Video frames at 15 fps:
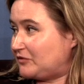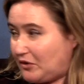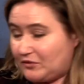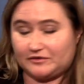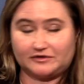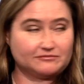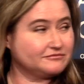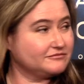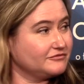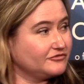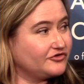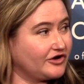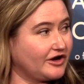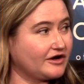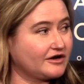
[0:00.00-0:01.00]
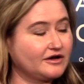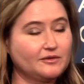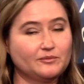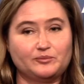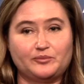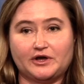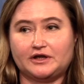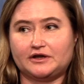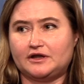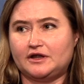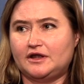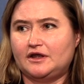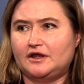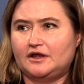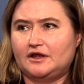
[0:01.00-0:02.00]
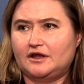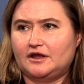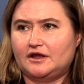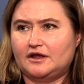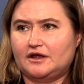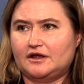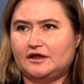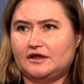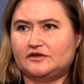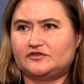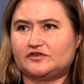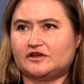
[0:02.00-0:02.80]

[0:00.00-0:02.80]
go and check, but it's